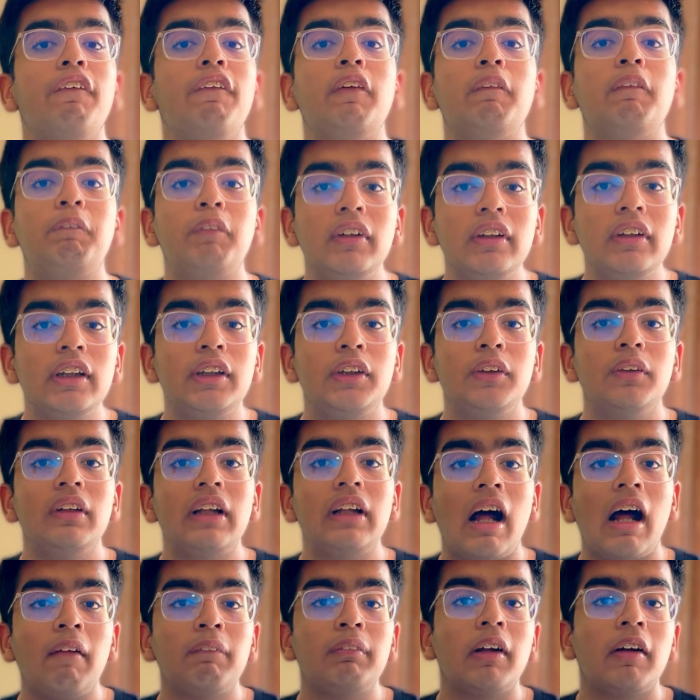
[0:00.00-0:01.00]
if you put the two
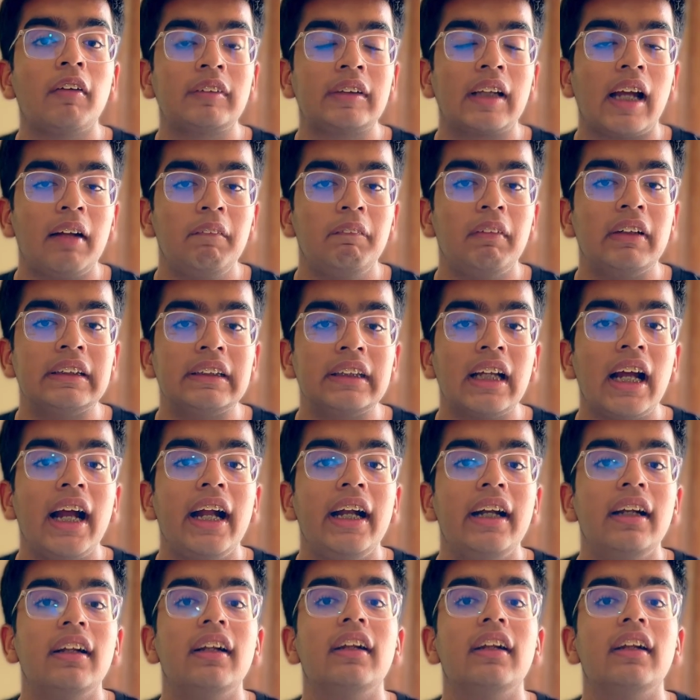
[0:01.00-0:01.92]
laptops side by side,